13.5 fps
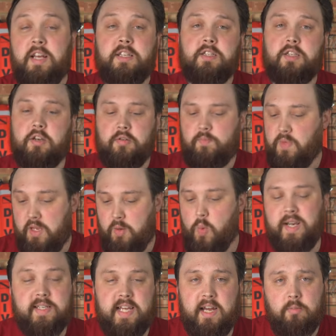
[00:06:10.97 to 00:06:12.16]
So he
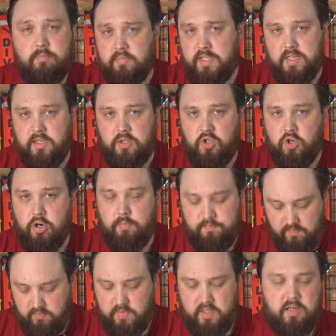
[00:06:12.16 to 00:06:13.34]
went down, did his job,
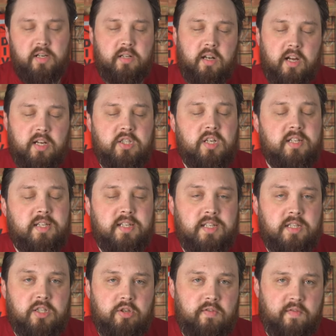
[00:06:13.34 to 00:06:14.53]
kind of like adjusting his
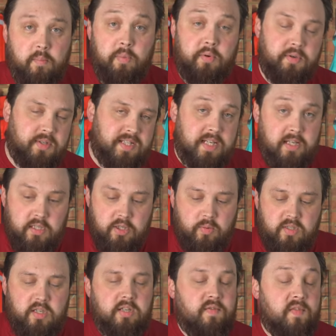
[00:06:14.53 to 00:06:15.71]
suit for buoyancy and to
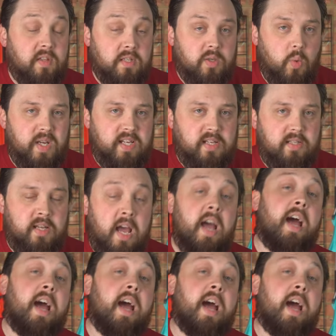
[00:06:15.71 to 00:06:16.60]
adjust for the squeeze.